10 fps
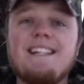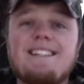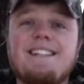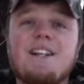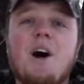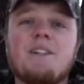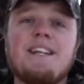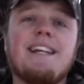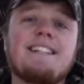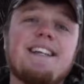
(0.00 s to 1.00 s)
season
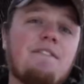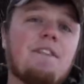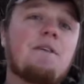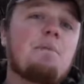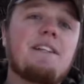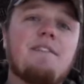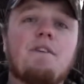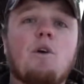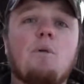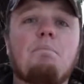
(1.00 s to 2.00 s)
hunting can definitely be
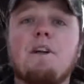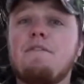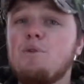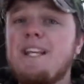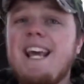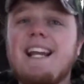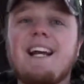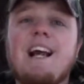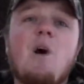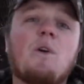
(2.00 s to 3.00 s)
difficult, but if you take into
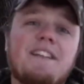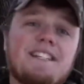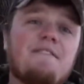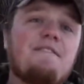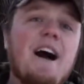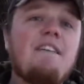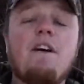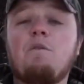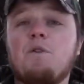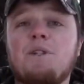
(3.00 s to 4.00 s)
account these 5
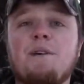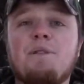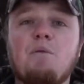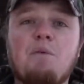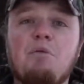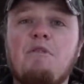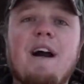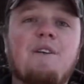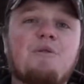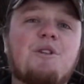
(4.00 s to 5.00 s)
helpful tips that we
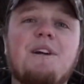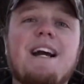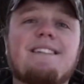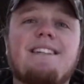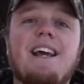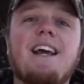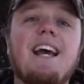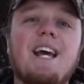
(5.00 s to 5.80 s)
provided with you guys today,